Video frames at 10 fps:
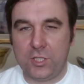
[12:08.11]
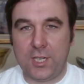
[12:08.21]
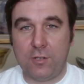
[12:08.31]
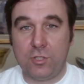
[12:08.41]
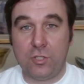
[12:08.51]

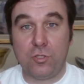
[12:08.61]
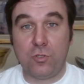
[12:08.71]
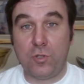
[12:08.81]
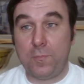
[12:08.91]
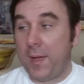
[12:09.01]
just how to
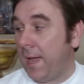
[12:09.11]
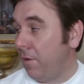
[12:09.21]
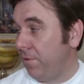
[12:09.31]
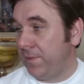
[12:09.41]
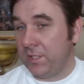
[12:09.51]
control the
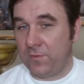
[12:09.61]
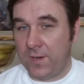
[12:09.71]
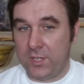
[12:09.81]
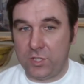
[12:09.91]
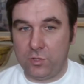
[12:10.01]
power of this
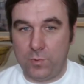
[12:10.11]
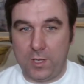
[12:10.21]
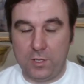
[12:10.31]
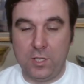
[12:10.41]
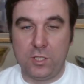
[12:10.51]
flash as
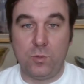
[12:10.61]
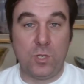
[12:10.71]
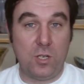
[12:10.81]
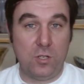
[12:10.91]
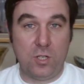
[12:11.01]
well. So
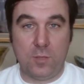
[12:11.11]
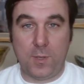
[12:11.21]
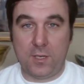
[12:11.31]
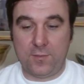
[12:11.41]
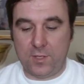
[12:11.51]
we're going to look at the
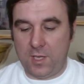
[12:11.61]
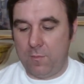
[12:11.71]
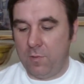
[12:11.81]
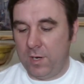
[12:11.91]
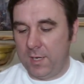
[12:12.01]
back of the
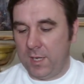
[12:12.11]
camera